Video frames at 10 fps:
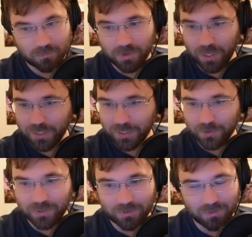Nothing
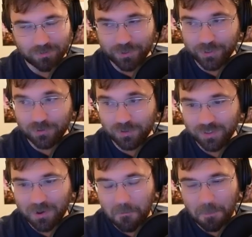good. Oh, no.
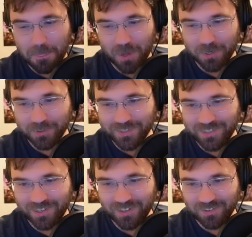Not a good
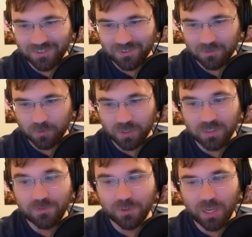start. We're going to
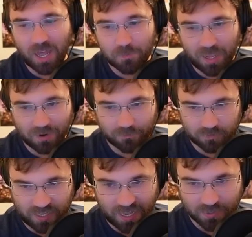leave the God Pack for
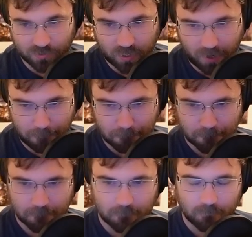last, right?
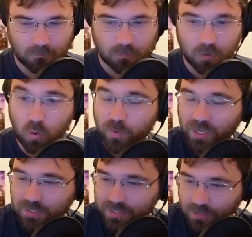Ooh, we
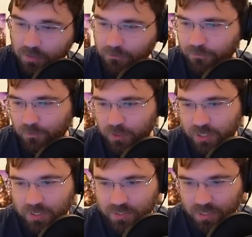got Sigilyph, which
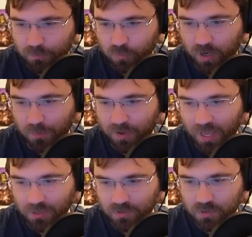I skipped right
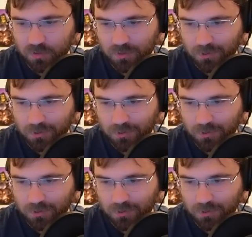past.